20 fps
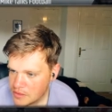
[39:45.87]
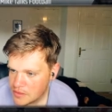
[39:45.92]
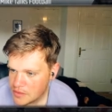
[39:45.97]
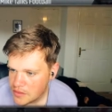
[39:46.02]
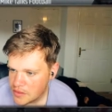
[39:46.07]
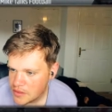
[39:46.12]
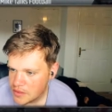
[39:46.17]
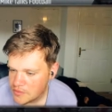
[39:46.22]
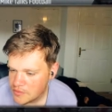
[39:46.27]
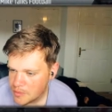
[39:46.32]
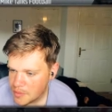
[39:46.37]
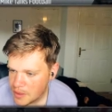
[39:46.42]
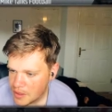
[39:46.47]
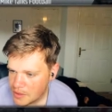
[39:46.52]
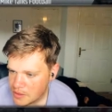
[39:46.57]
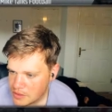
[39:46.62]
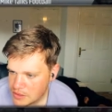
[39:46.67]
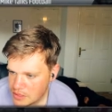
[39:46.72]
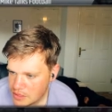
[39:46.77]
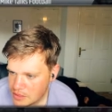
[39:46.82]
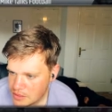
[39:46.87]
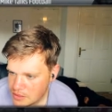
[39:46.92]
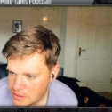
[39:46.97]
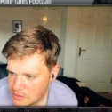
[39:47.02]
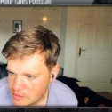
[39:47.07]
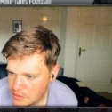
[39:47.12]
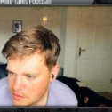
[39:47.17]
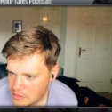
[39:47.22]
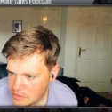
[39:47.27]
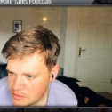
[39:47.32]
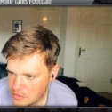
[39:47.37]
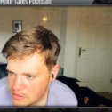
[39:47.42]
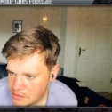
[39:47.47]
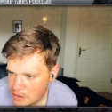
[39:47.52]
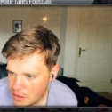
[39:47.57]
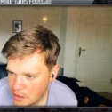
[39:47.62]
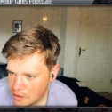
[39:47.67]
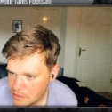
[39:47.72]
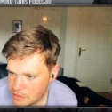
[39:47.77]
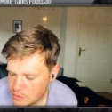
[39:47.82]
For Player of the Season,
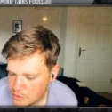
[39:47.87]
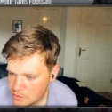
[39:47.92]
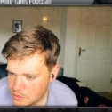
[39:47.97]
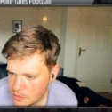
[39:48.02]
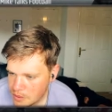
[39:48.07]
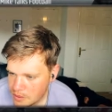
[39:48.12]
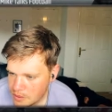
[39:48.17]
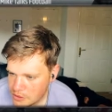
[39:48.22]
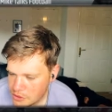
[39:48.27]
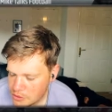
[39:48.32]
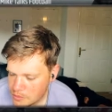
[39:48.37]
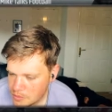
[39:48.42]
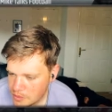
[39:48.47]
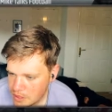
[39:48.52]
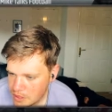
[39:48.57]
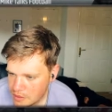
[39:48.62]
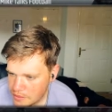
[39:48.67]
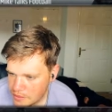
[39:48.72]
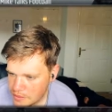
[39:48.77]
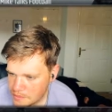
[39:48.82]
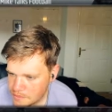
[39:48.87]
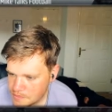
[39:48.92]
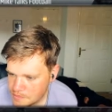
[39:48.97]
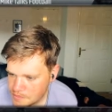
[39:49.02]
Arnold or Mane should be ahead of him.